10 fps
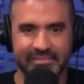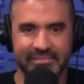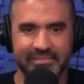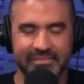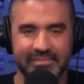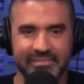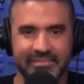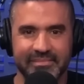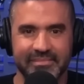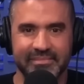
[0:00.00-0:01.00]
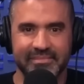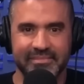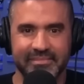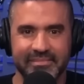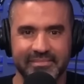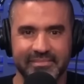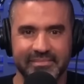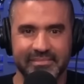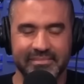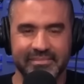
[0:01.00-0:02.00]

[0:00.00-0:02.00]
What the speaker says: No words are spoken by the person on screen.